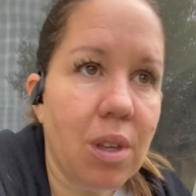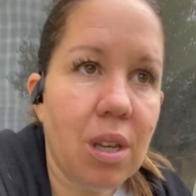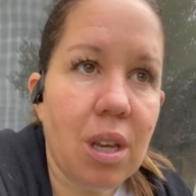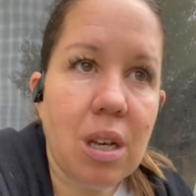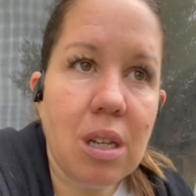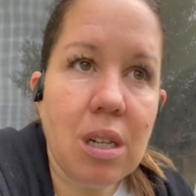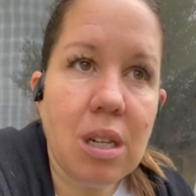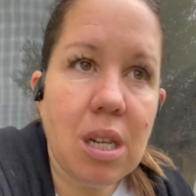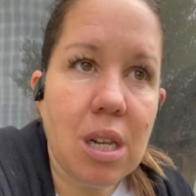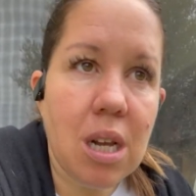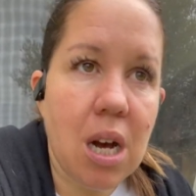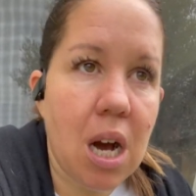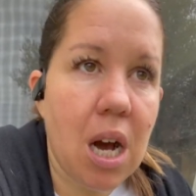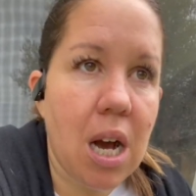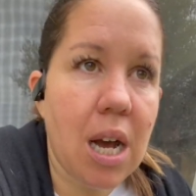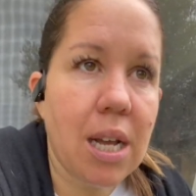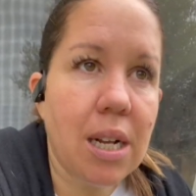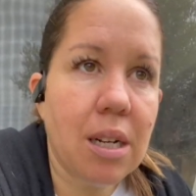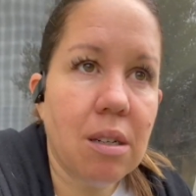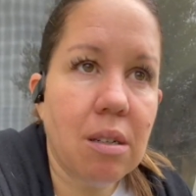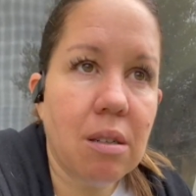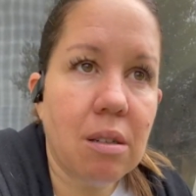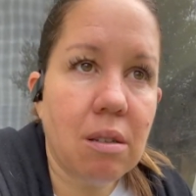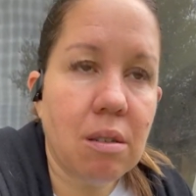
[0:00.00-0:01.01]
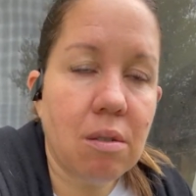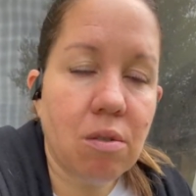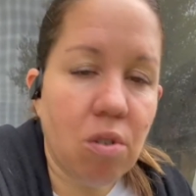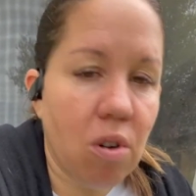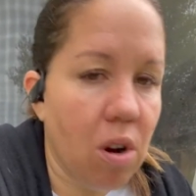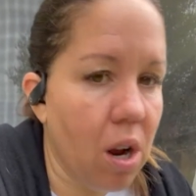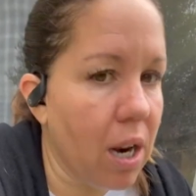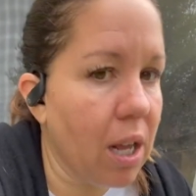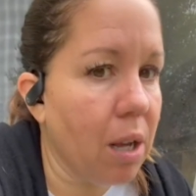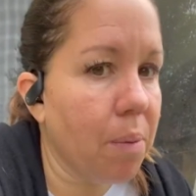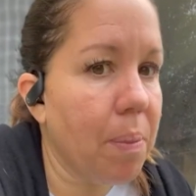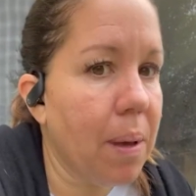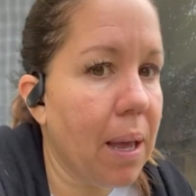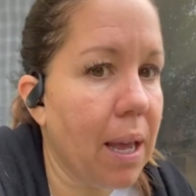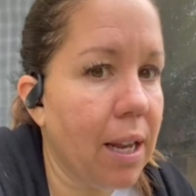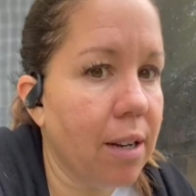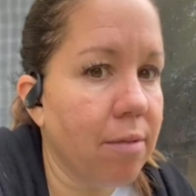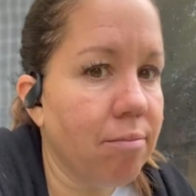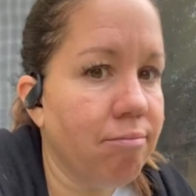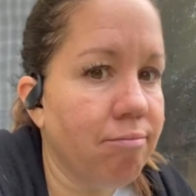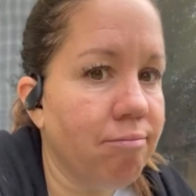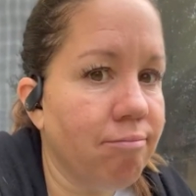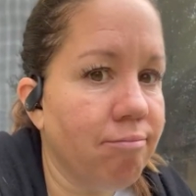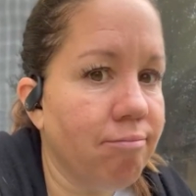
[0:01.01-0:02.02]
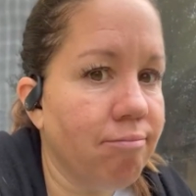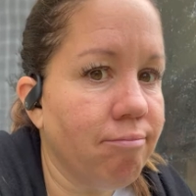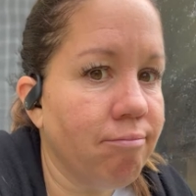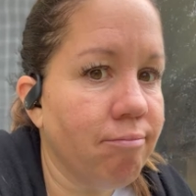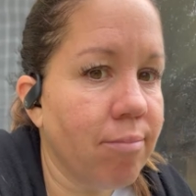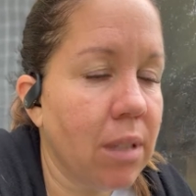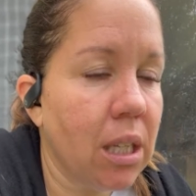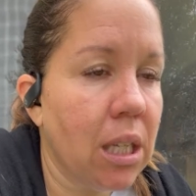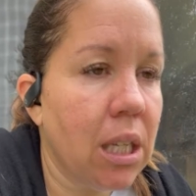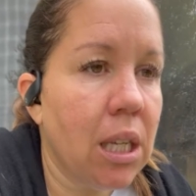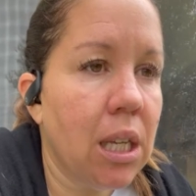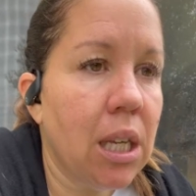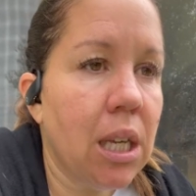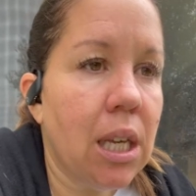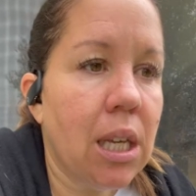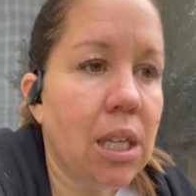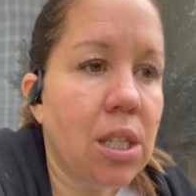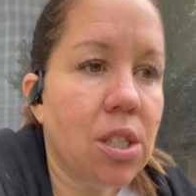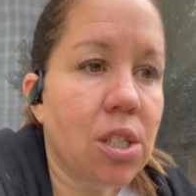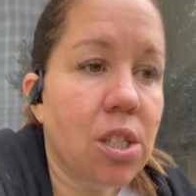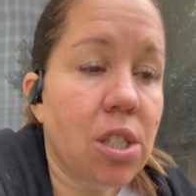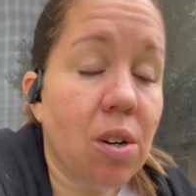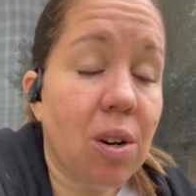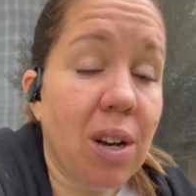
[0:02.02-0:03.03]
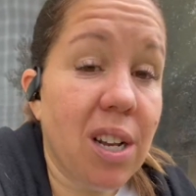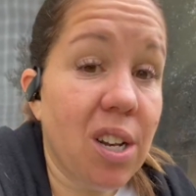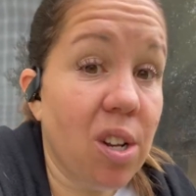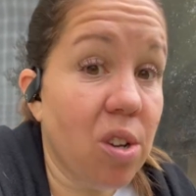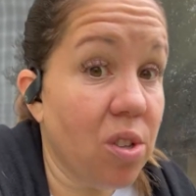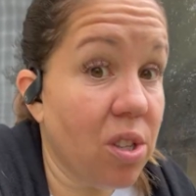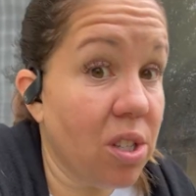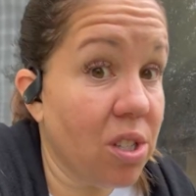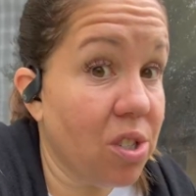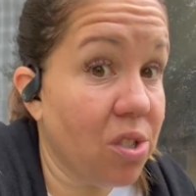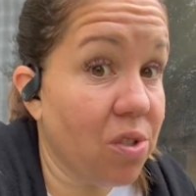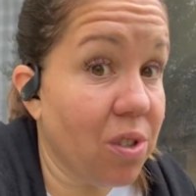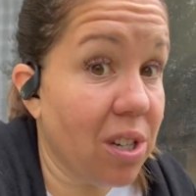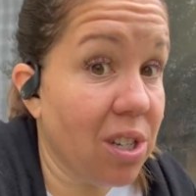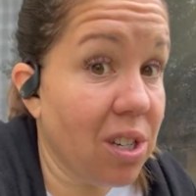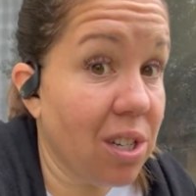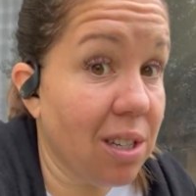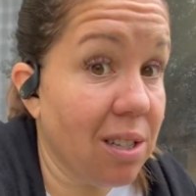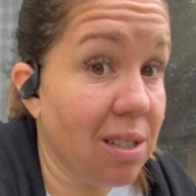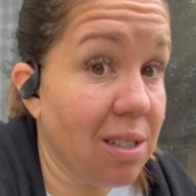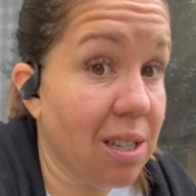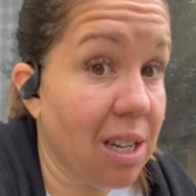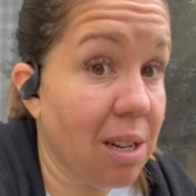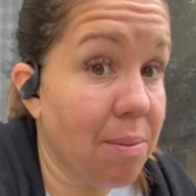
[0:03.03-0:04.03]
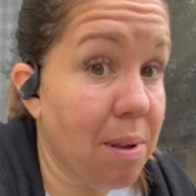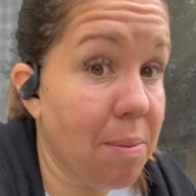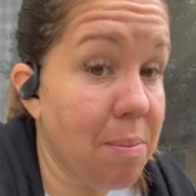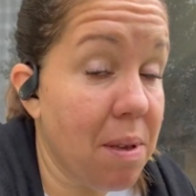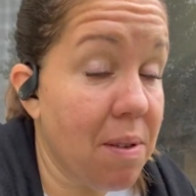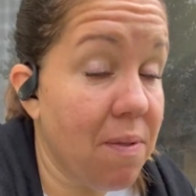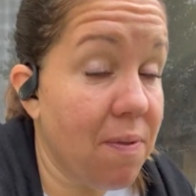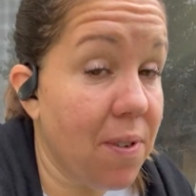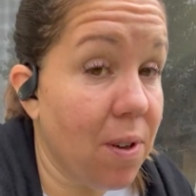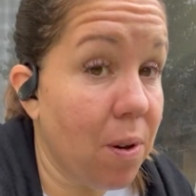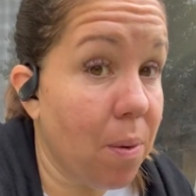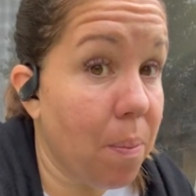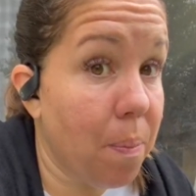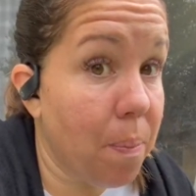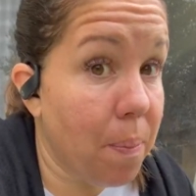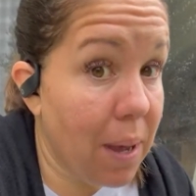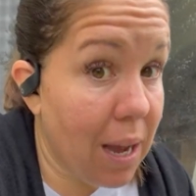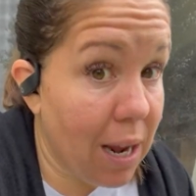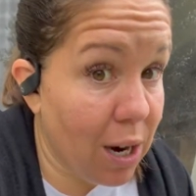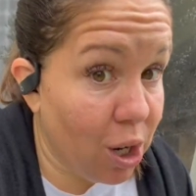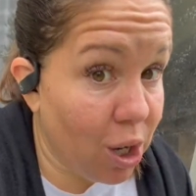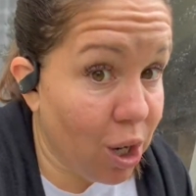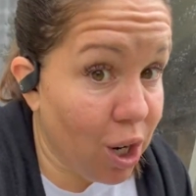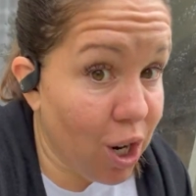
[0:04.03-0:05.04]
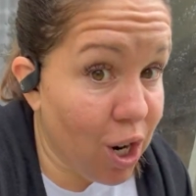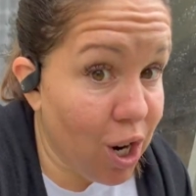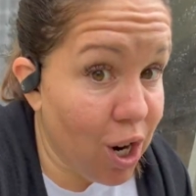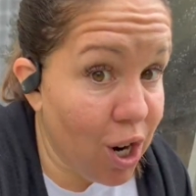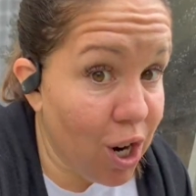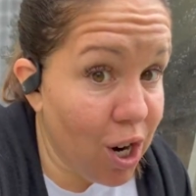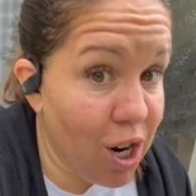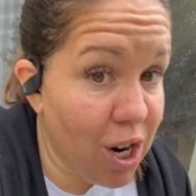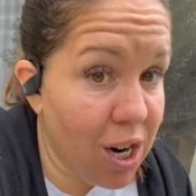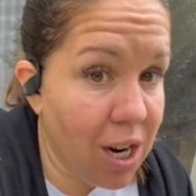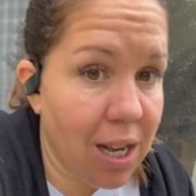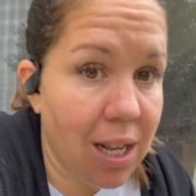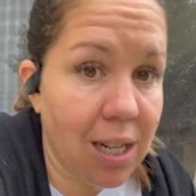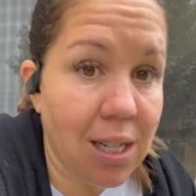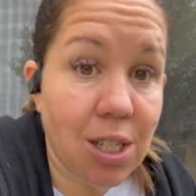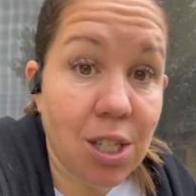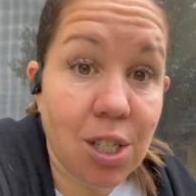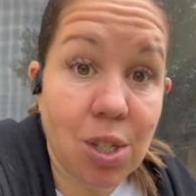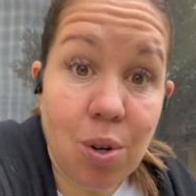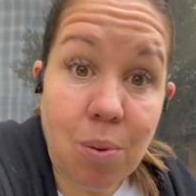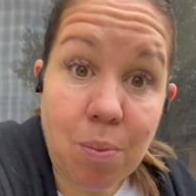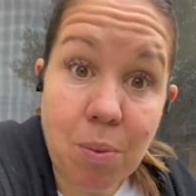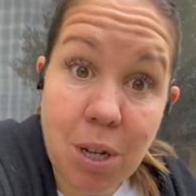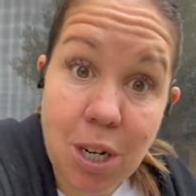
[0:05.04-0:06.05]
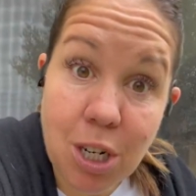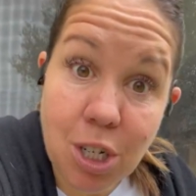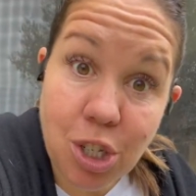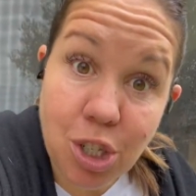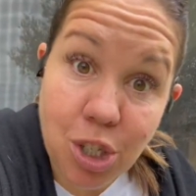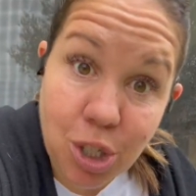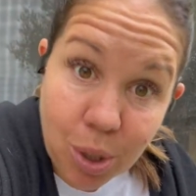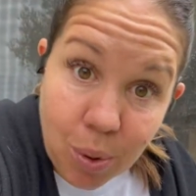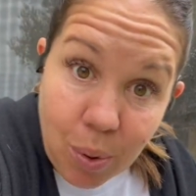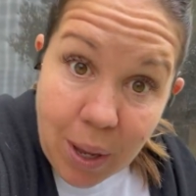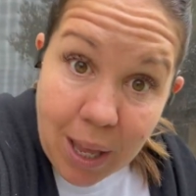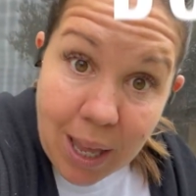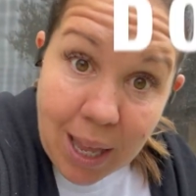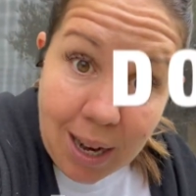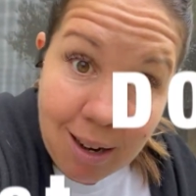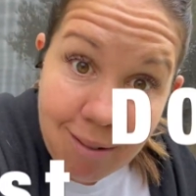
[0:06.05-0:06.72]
not chronic pain. So I know this stretching is going to make me feel better, and so I'm going to do it.